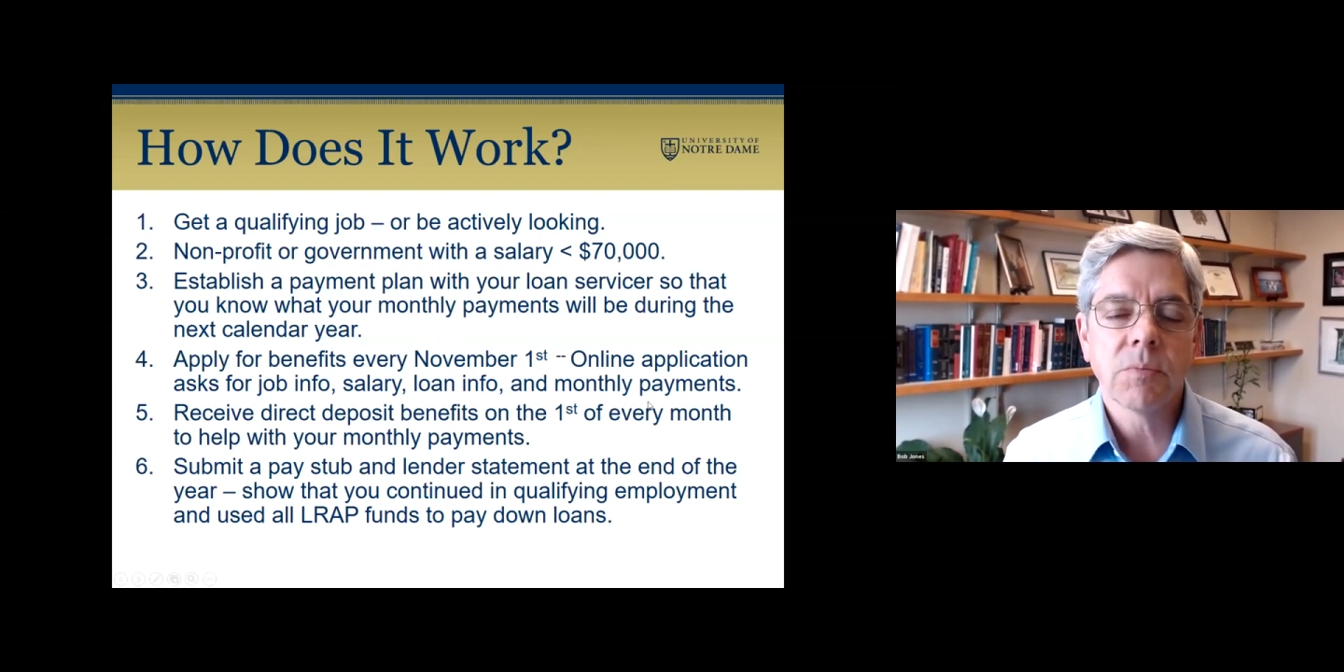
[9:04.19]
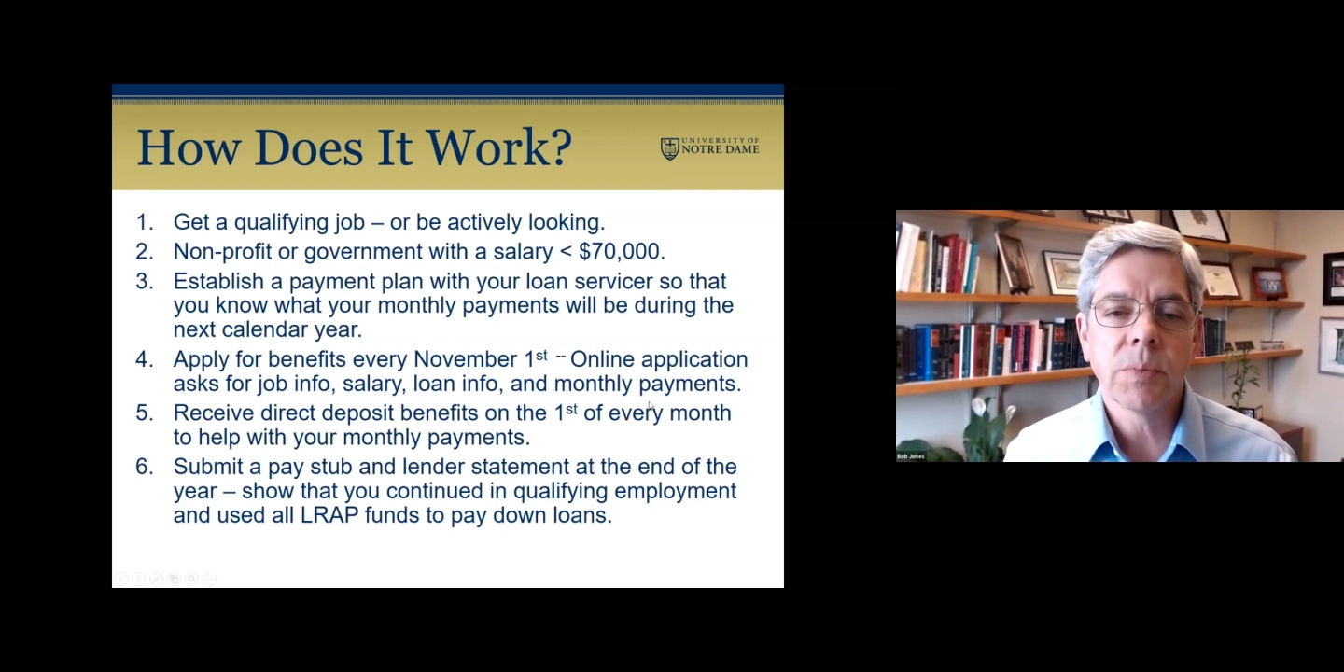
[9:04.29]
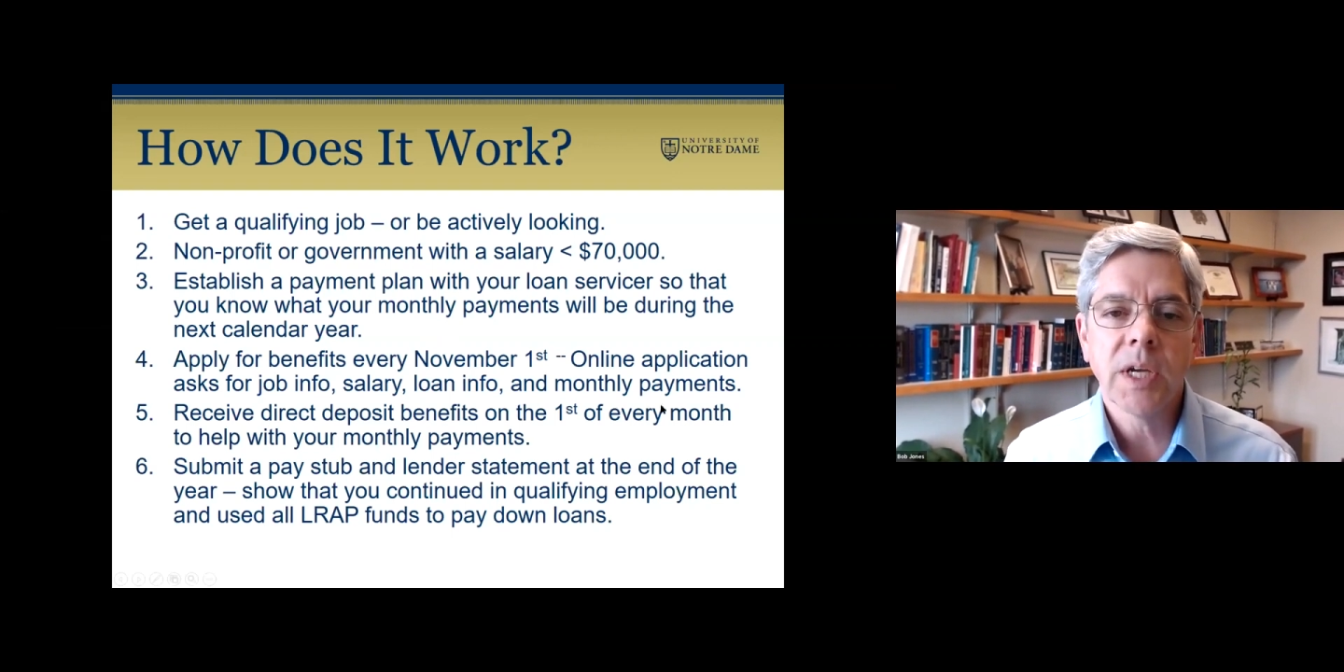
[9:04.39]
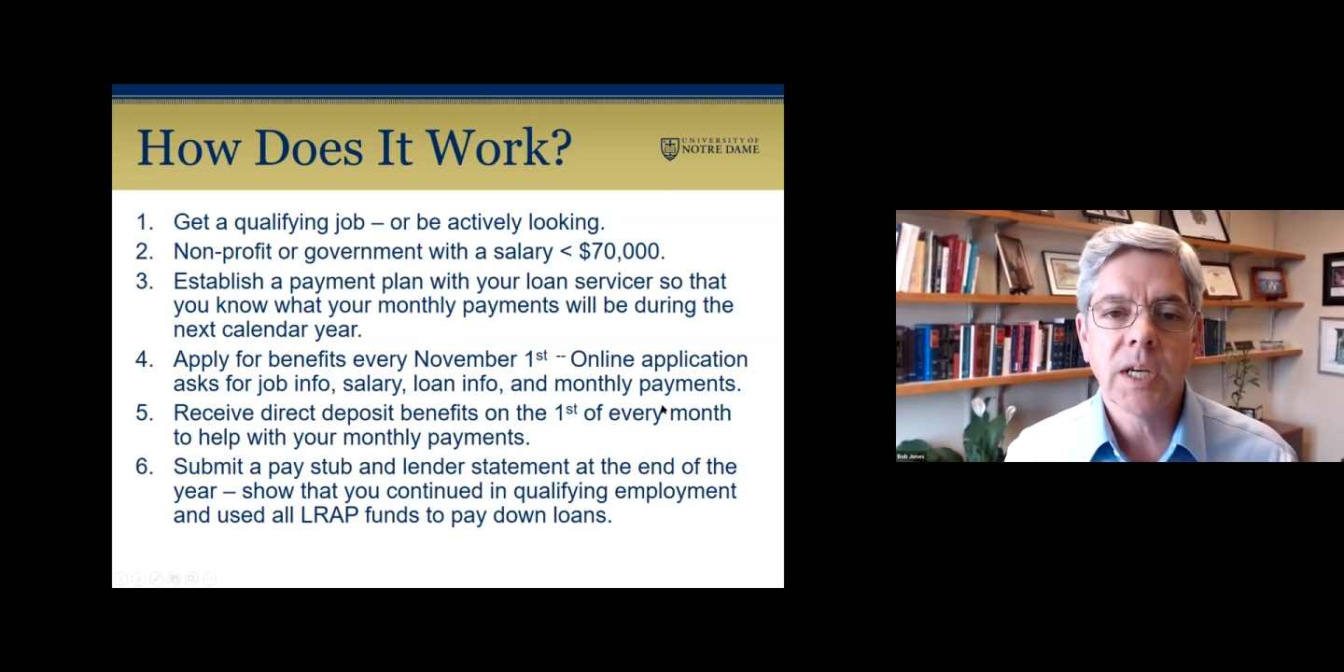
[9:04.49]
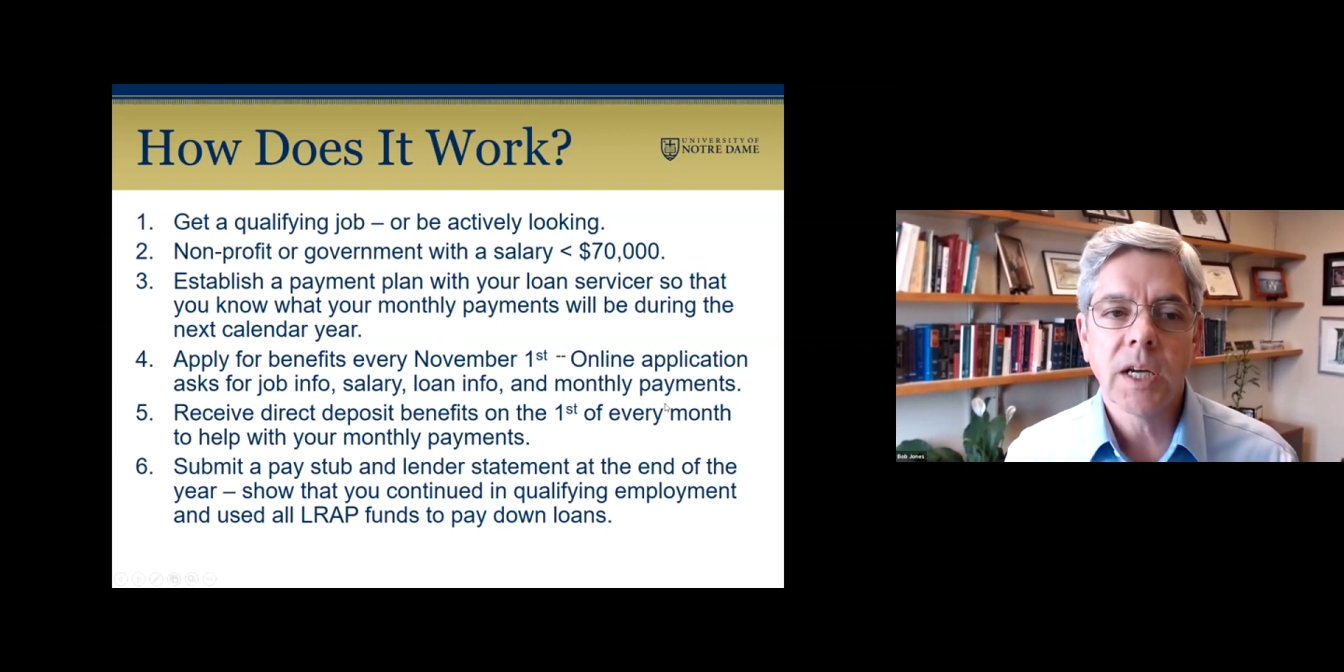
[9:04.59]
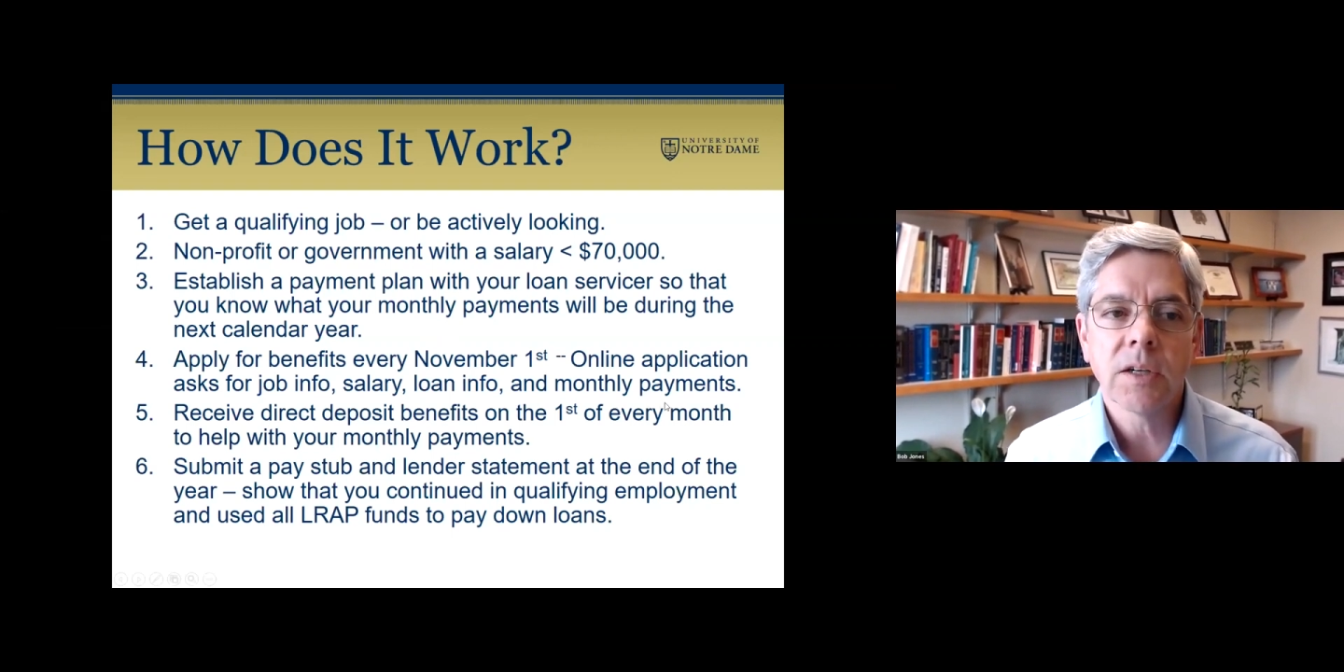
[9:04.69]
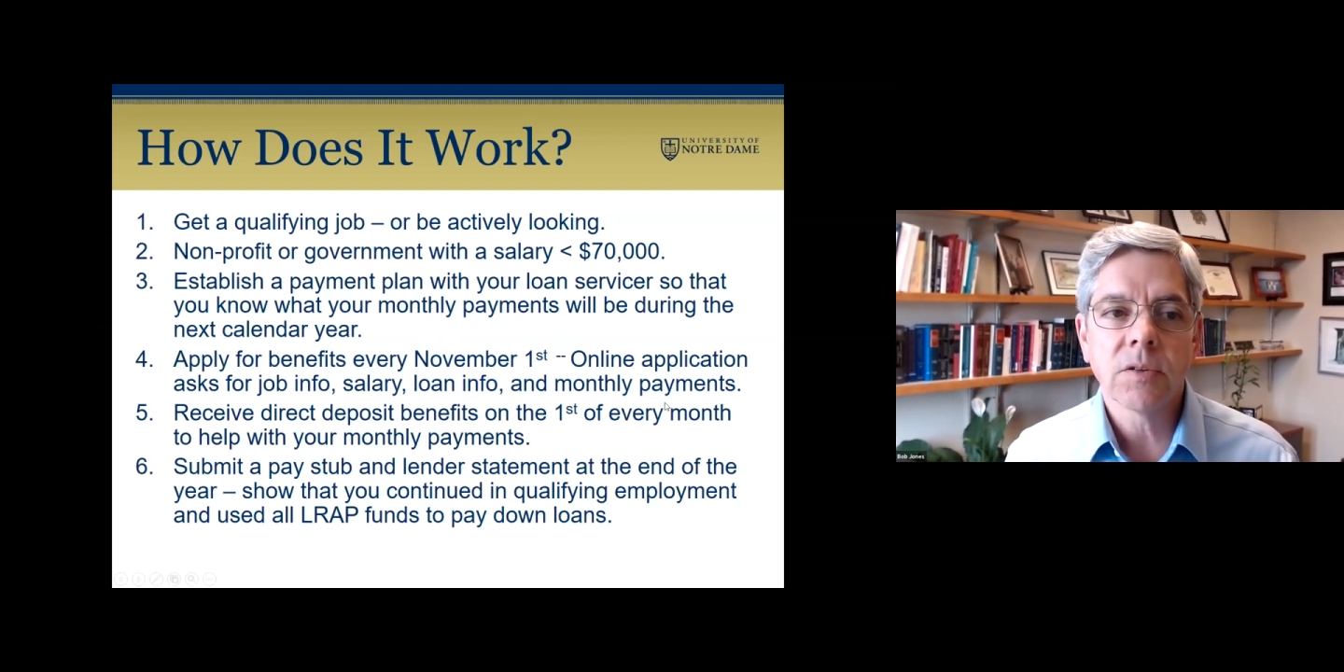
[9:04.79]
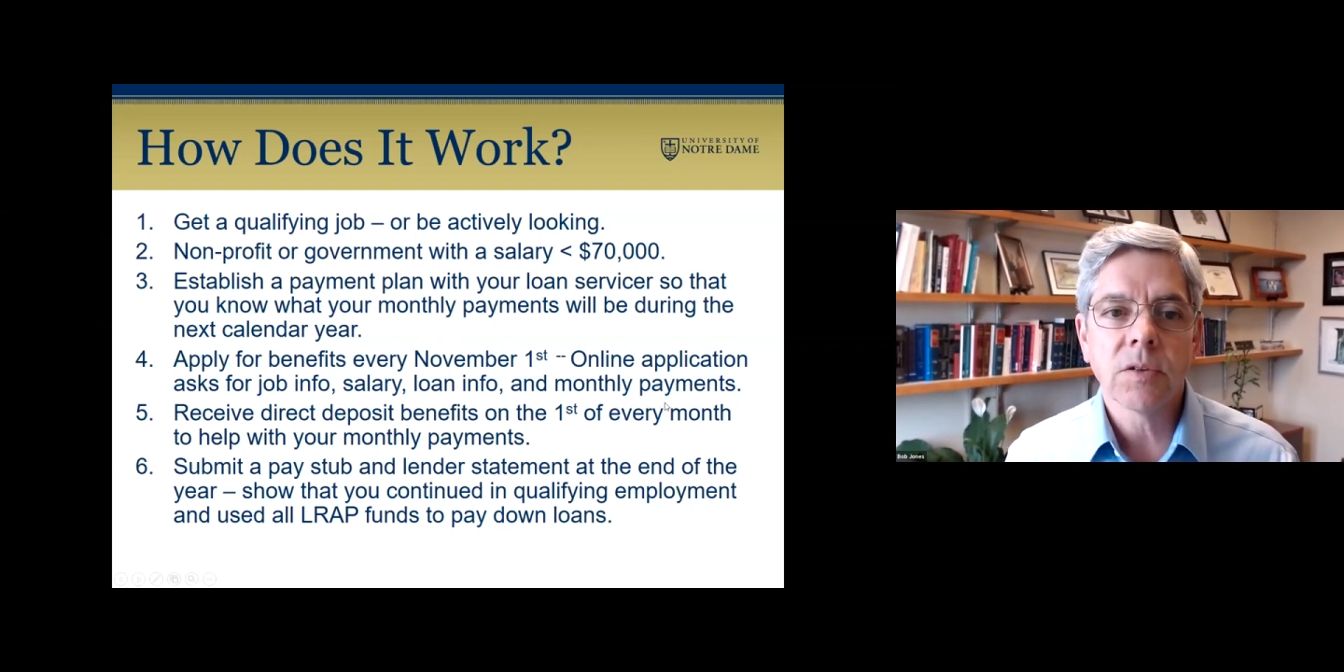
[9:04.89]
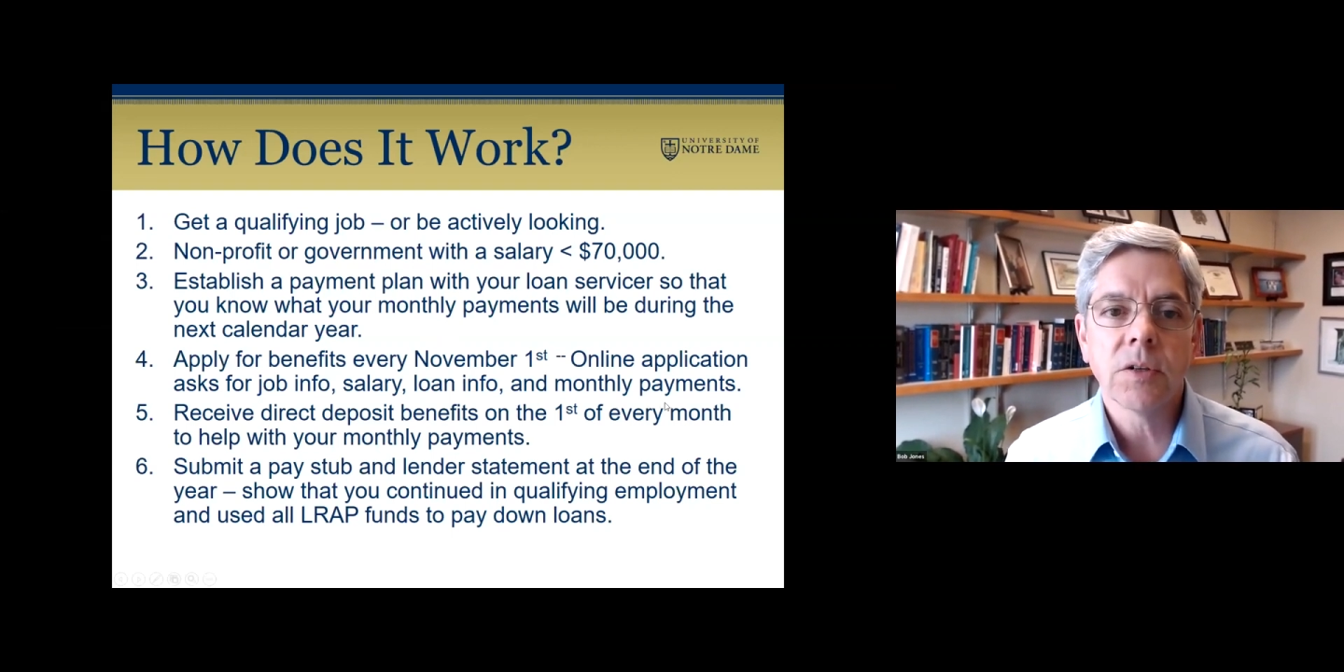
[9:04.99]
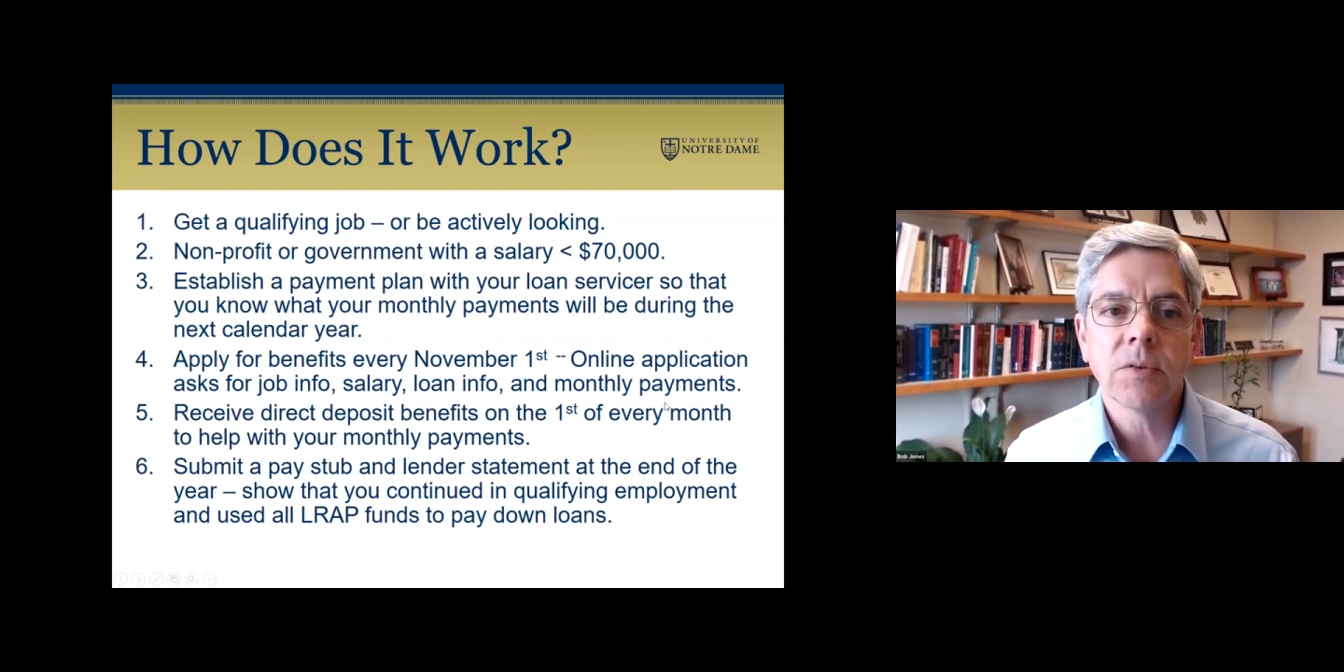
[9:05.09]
help pay down your